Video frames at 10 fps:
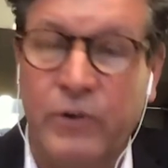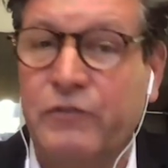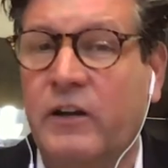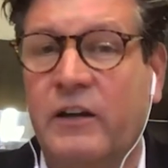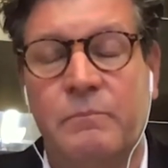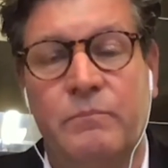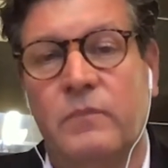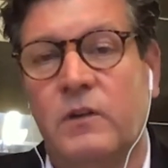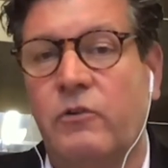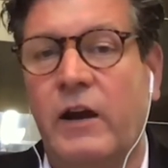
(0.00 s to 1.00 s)
We've got a
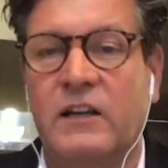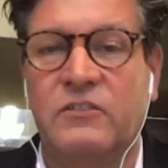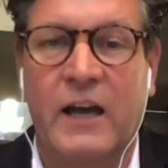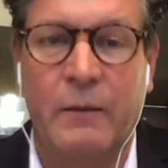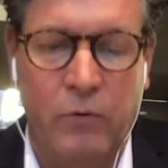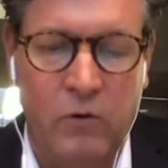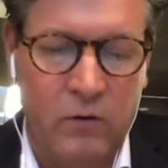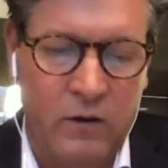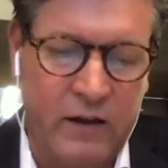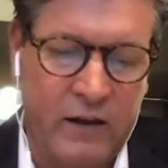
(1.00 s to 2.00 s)
great
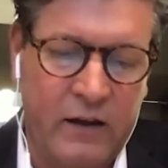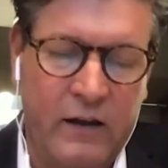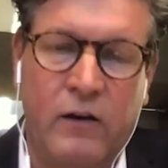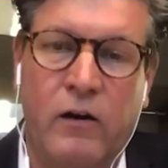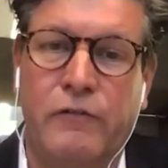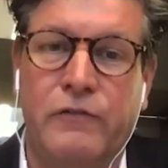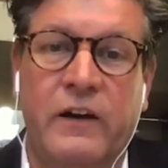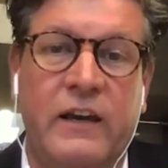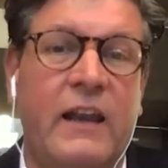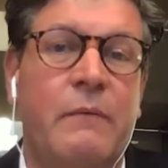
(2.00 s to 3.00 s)
example
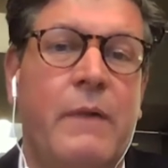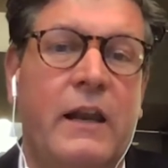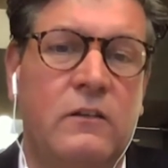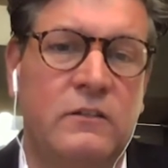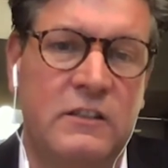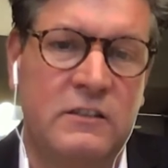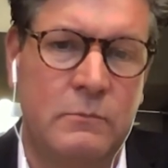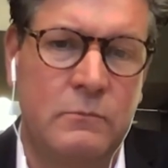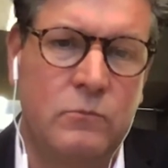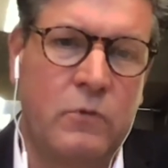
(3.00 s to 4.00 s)
of Canon Medical
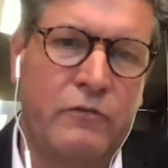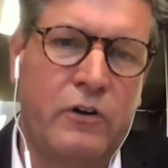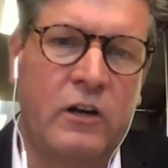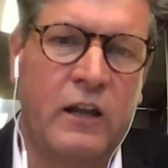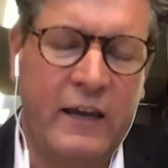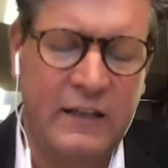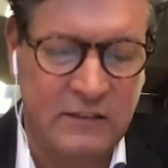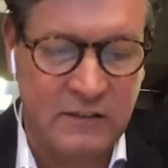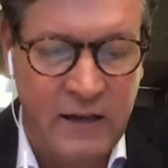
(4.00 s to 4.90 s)
System, one of our clients.